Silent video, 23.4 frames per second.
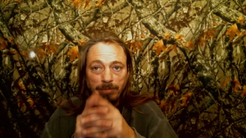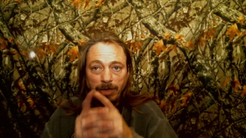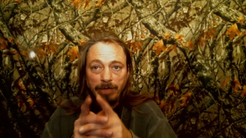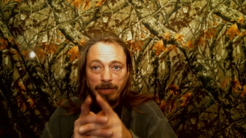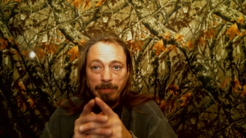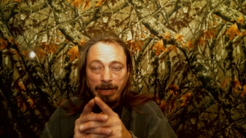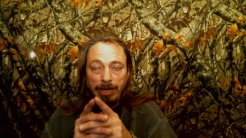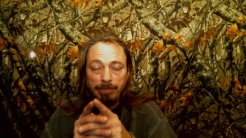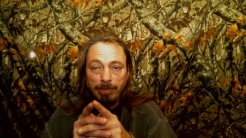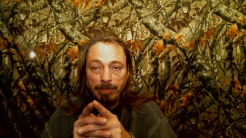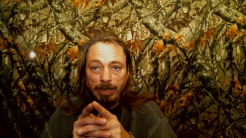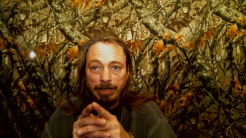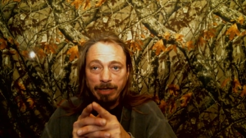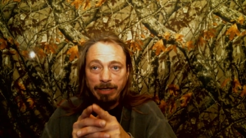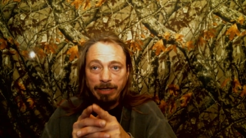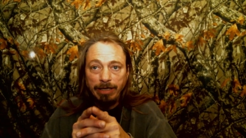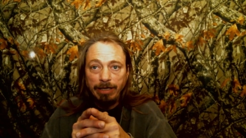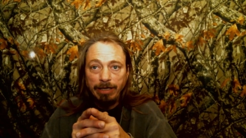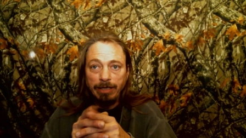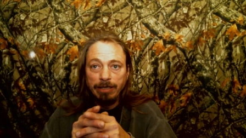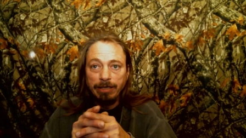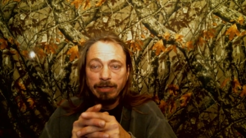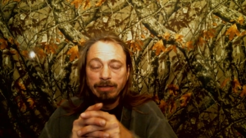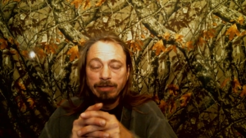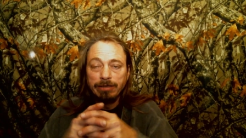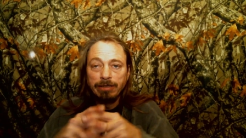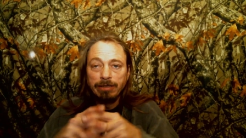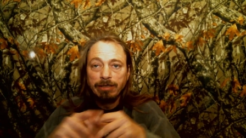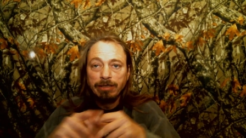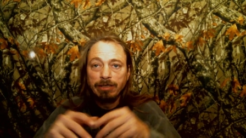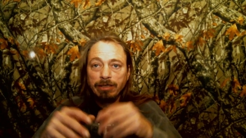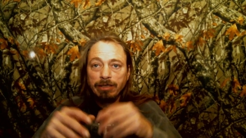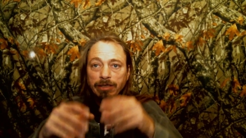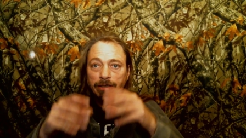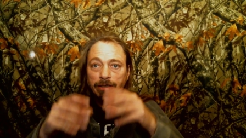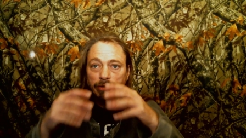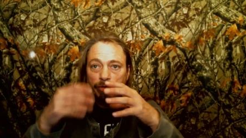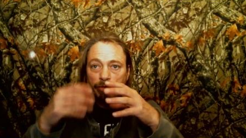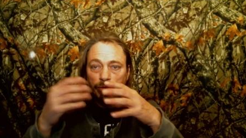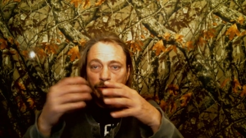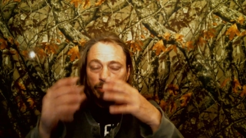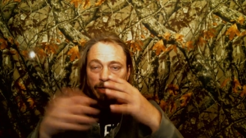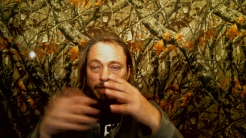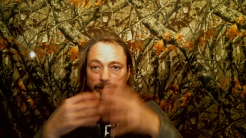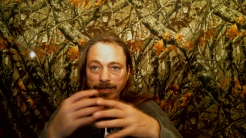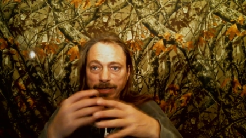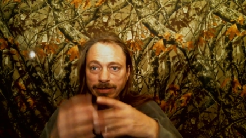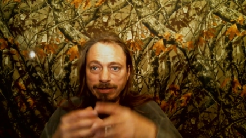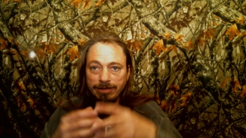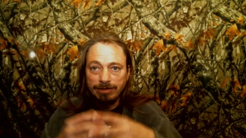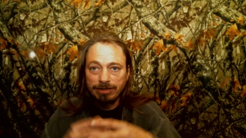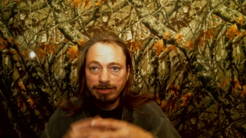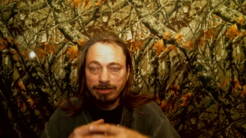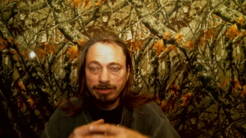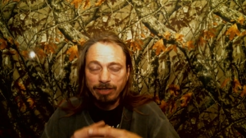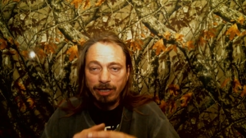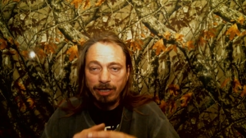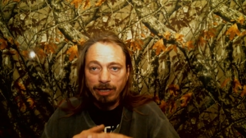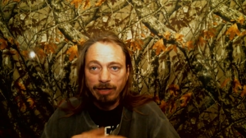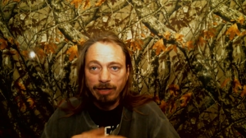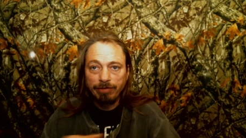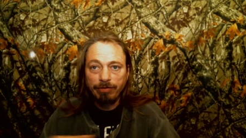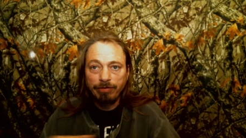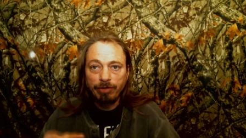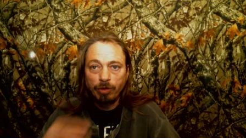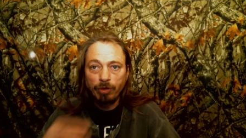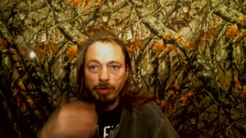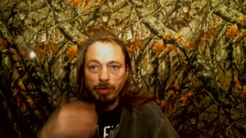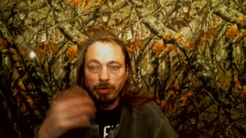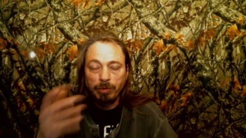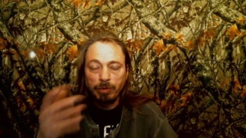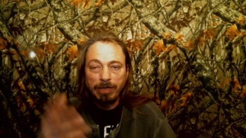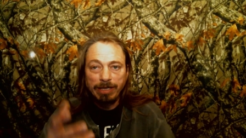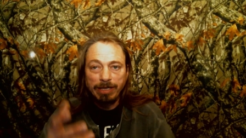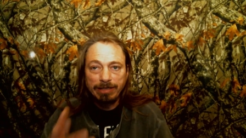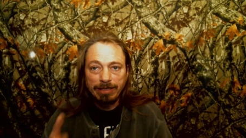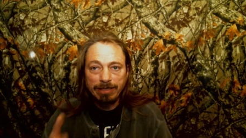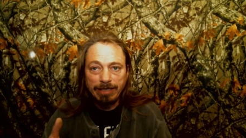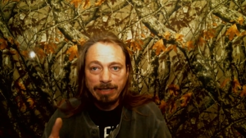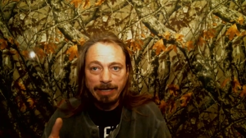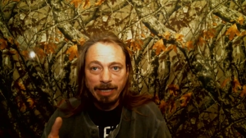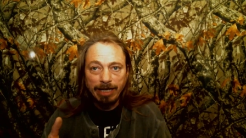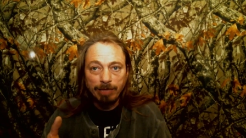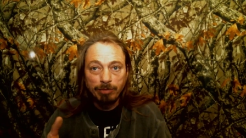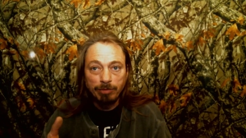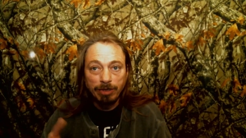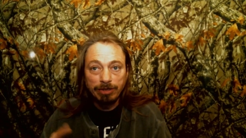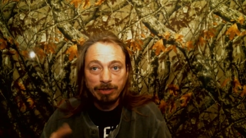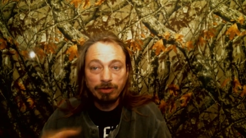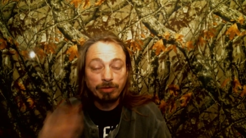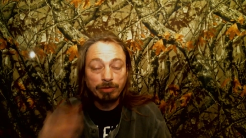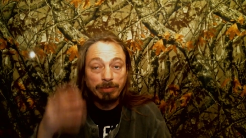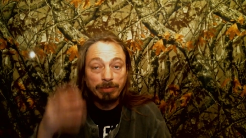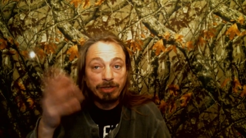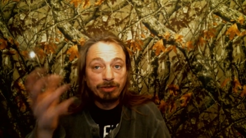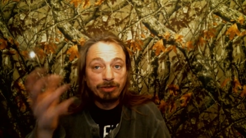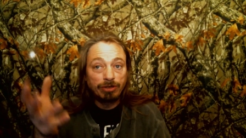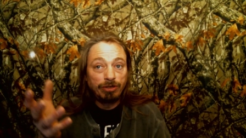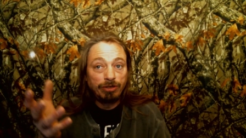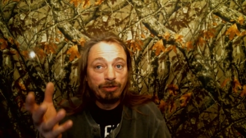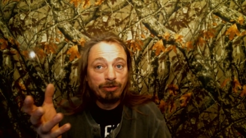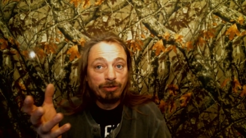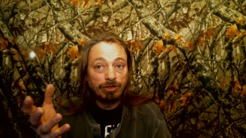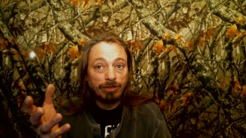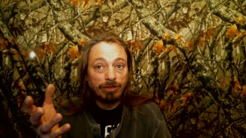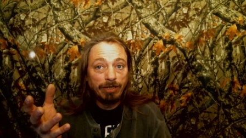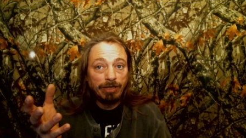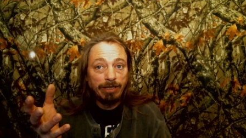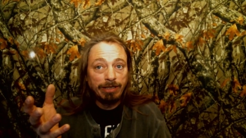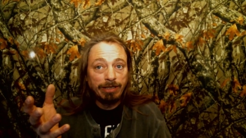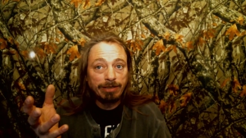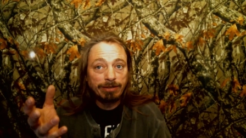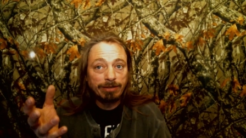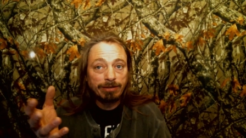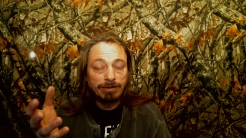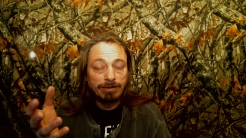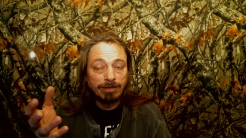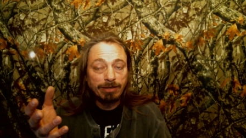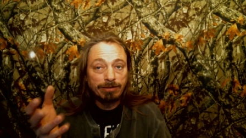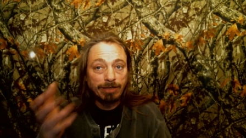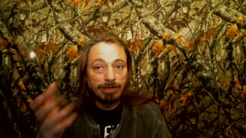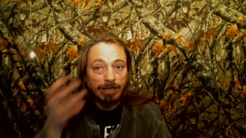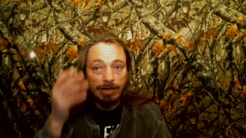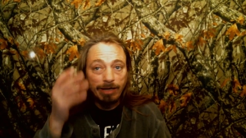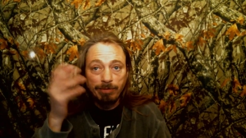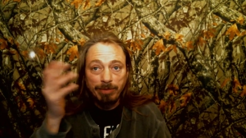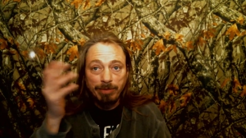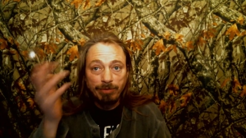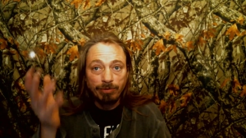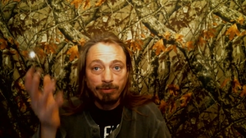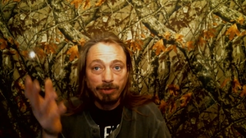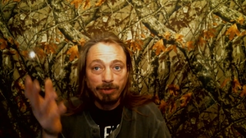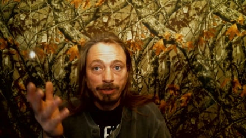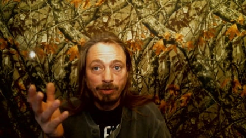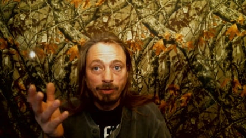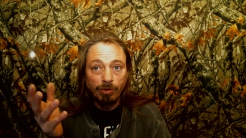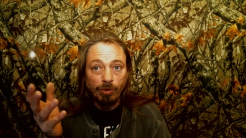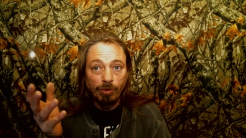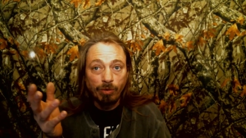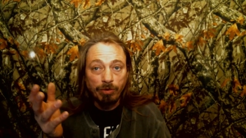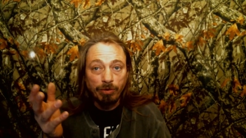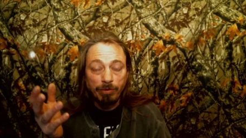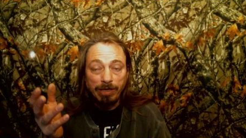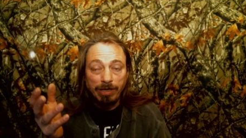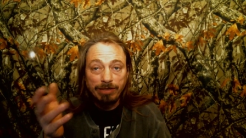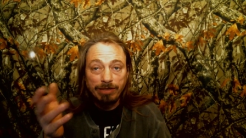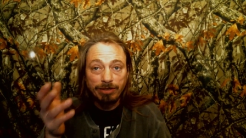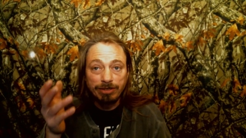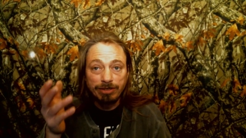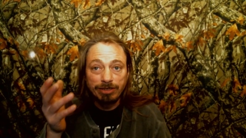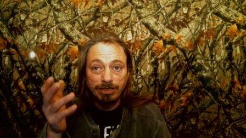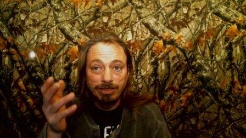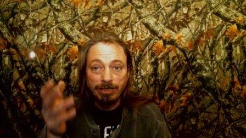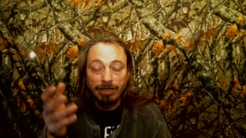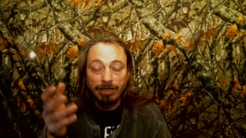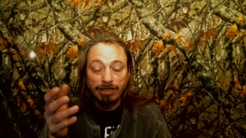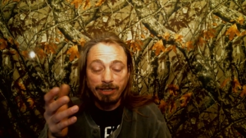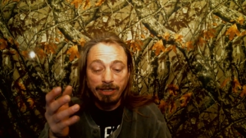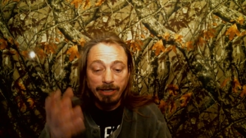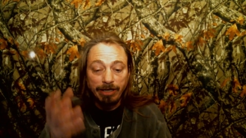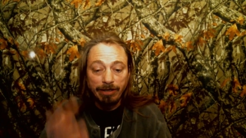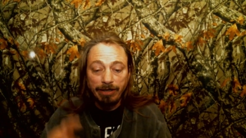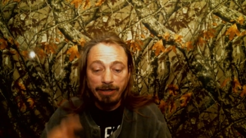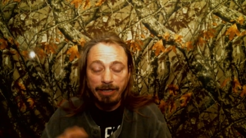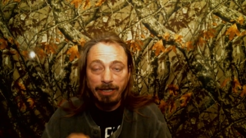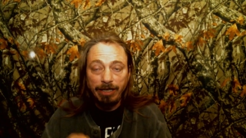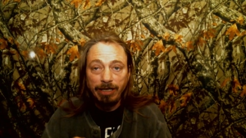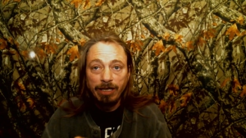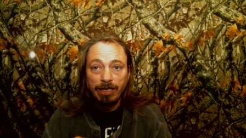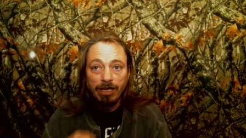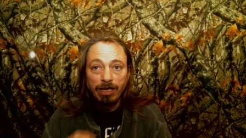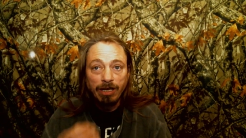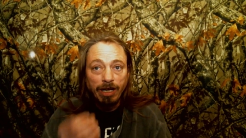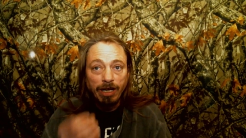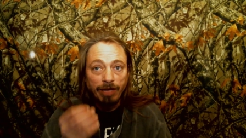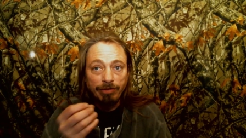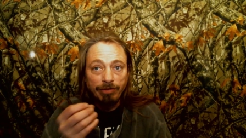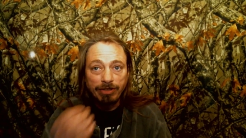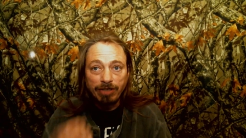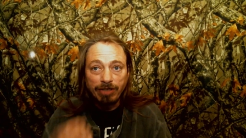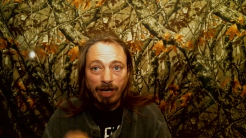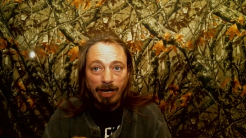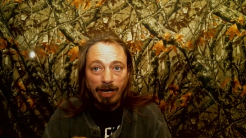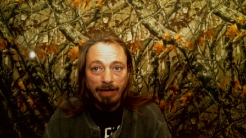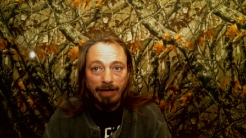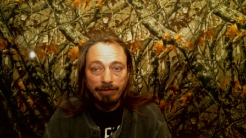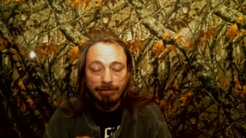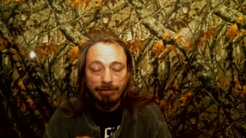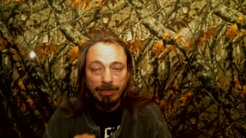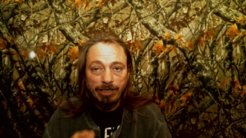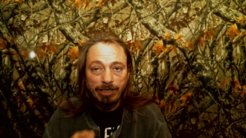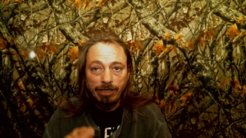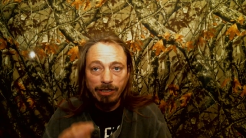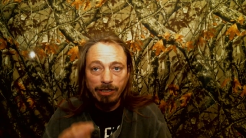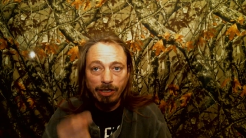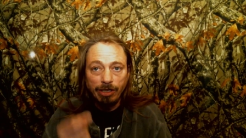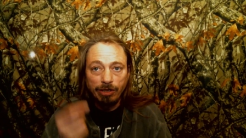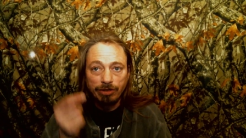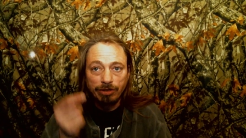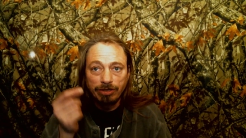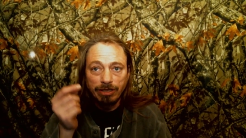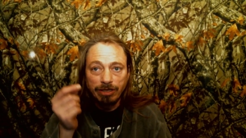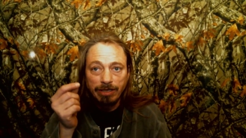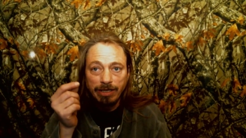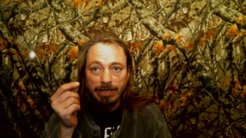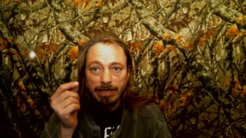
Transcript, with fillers: make money do links and stuff the quicker we get the camera so make sure you use our links because that'll be really cool you wait to see the clarity of the tying videos